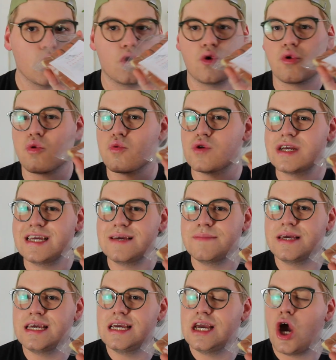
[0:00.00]

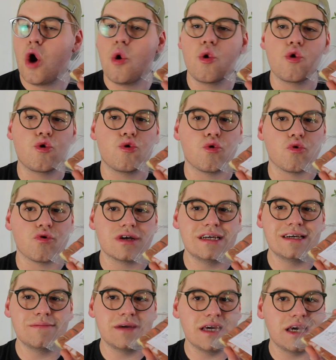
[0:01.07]
creamy,
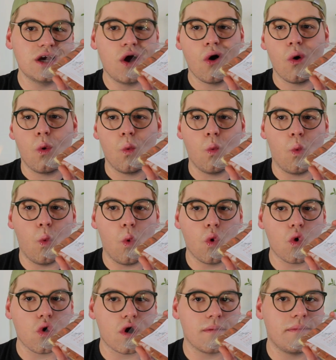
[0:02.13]
creamy,
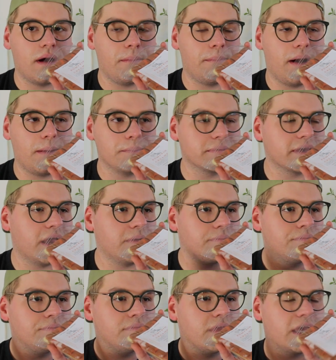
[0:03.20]
warm
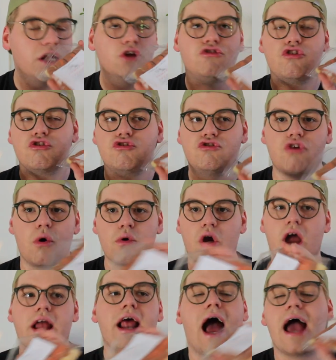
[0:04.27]
pumpkin. It is so
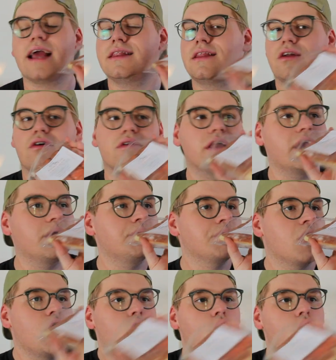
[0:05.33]
good. I literally